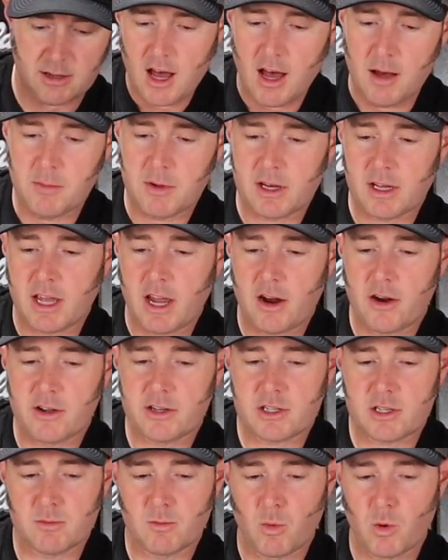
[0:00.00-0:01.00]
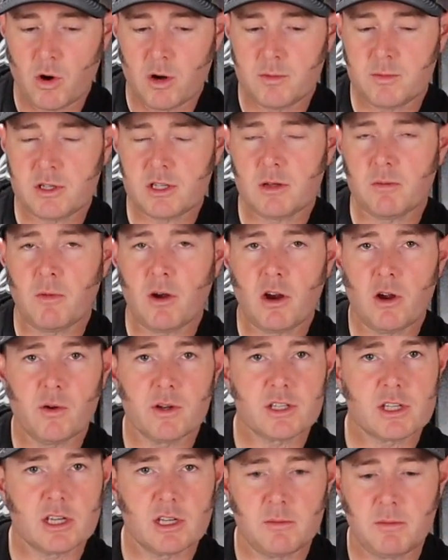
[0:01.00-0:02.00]
I'm gonna carry some worms tomorrow.
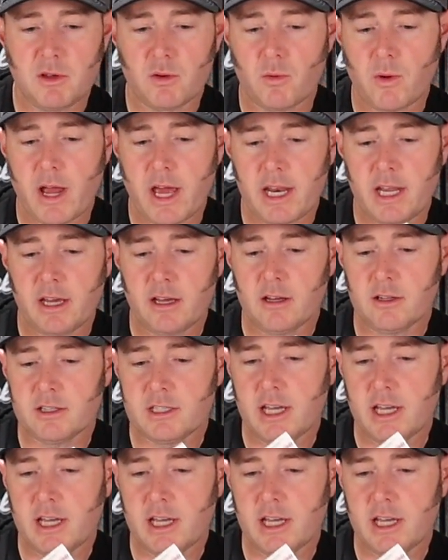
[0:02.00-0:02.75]
It's gonna be raining all